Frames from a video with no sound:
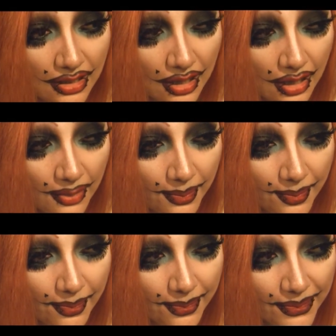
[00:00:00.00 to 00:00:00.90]

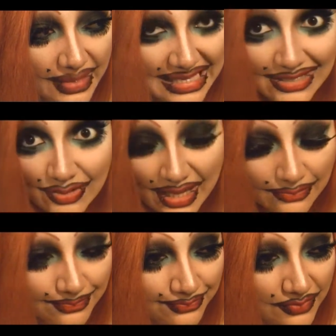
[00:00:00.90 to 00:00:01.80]
So yeah,
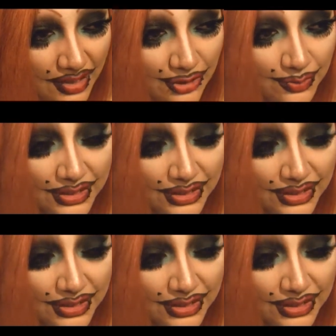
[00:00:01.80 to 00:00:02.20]
I do